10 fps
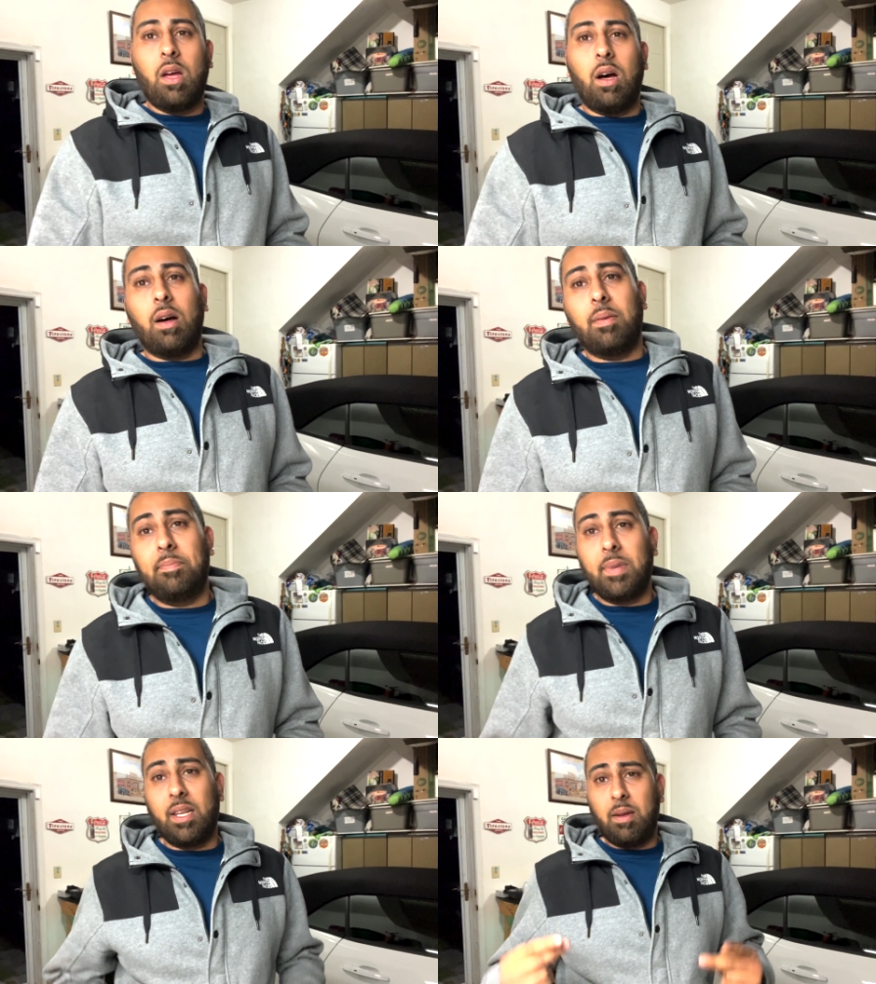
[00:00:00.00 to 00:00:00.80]

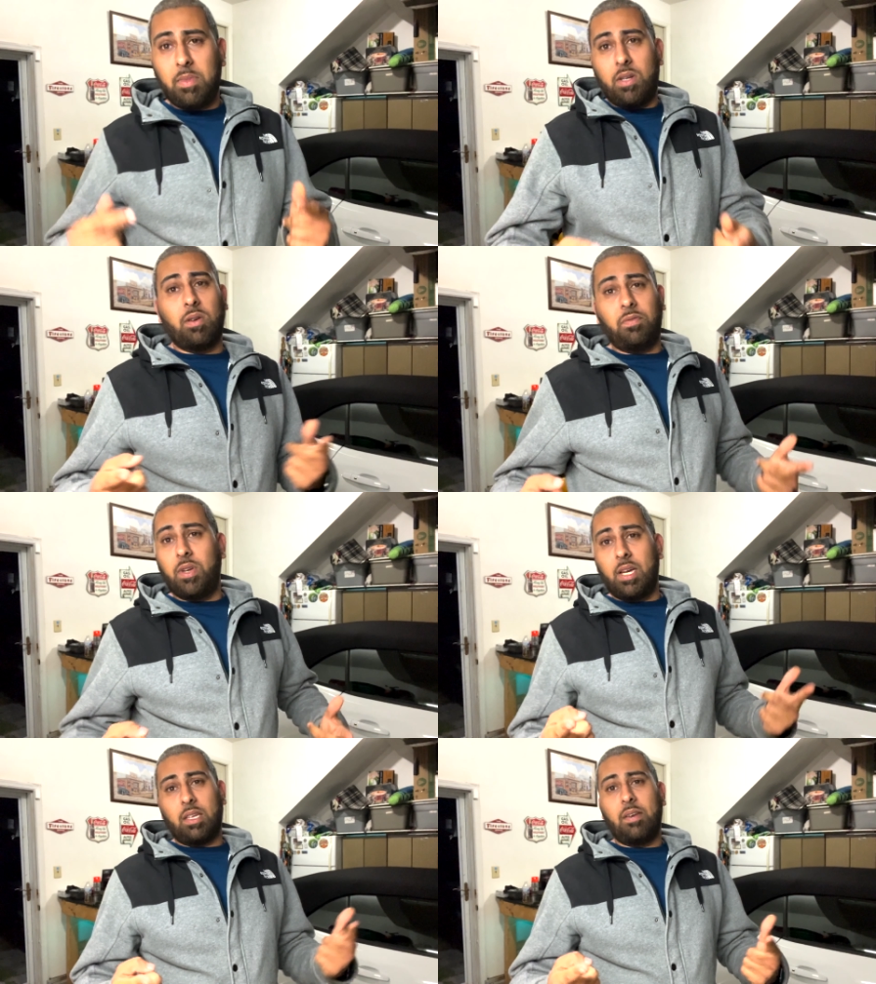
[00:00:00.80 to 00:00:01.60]
And let me know if you
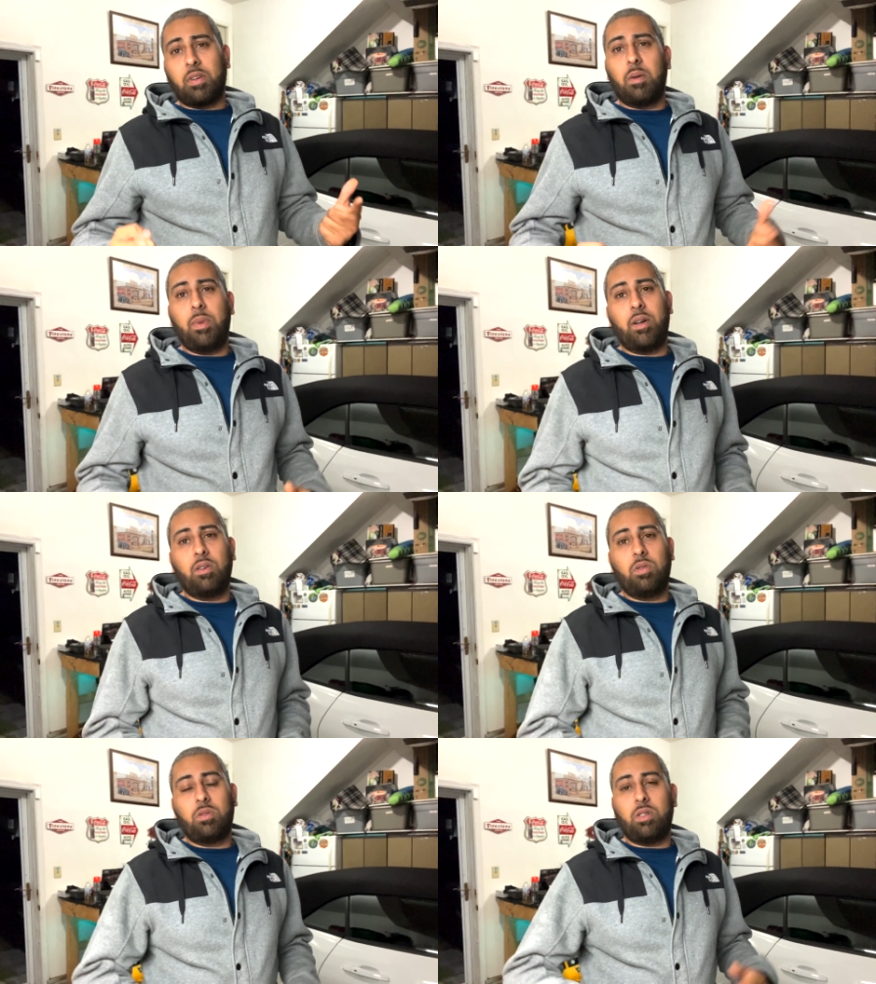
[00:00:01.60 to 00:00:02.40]
guys have a
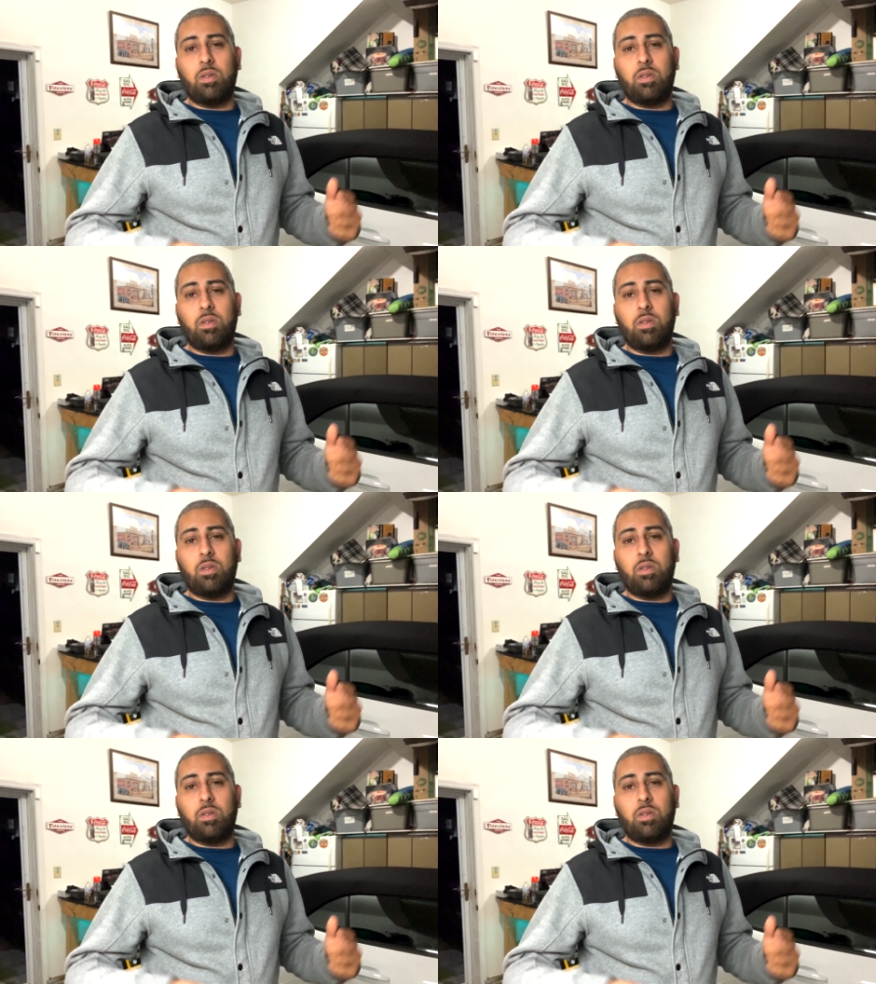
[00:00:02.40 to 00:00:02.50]
Camaro.